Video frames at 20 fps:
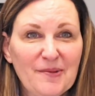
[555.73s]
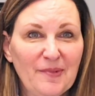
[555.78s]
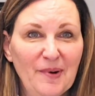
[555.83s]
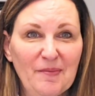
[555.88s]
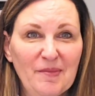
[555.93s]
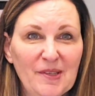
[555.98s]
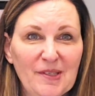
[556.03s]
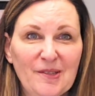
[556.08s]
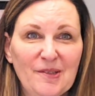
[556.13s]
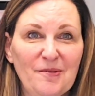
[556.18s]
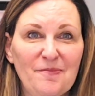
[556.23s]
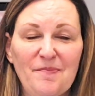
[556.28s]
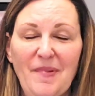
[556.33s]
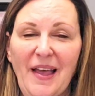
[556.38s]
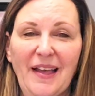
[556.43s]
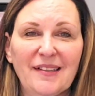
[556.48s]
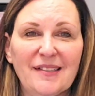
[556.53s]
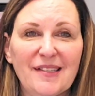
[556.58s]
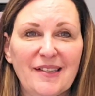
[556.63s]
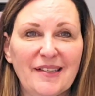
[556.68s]
women's or
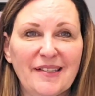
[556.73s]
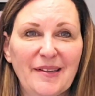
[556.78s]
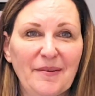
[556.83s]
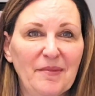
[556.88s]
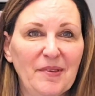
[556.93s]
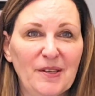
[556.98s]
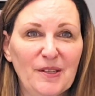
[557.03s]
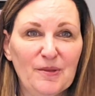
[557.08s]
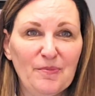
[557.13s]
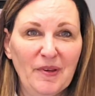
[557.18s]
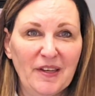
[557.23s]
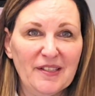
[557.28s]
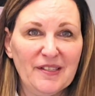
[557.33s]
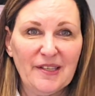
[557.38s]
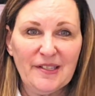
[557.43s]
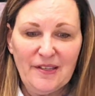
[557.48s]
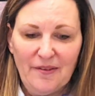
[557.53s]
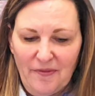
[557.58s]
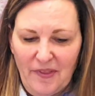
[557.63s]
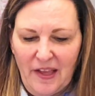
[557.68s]
men's in some of these
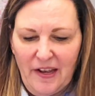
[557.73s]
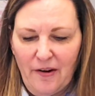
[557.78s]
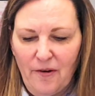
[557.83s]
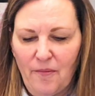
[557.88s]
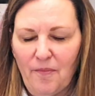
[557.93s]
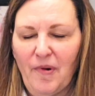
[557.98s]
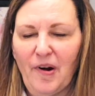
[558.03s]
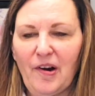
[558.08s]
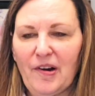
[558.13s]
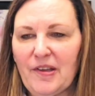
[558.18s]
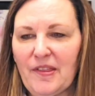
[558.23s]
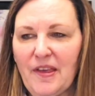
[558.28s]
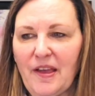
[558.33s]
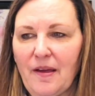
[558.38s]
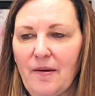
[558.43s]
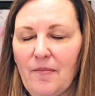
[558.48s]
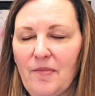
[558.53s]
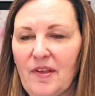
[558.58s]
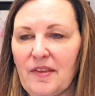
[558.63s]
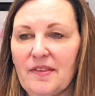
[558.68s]
pieces if they don't mark
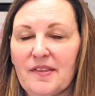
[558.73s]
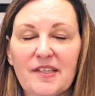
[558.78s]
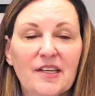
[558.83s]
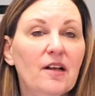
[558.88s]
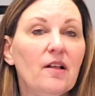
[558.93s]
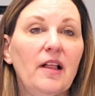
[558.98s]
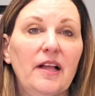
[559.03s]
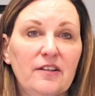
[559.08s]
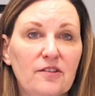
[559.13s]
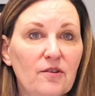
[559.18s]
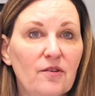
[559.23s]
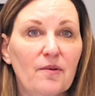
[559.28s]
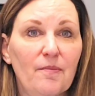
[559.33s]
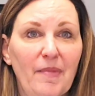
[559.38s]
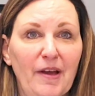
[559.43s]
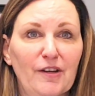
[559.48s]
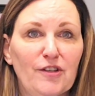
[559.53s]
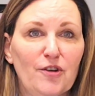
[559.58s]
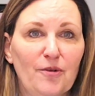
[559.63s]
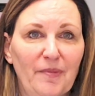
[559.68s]
them until I do the
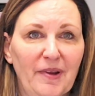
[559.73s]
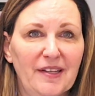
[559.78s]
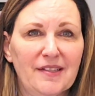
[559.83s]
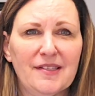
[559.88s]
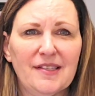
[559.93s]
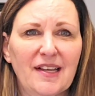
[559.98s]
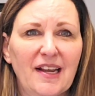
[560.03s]
measurements.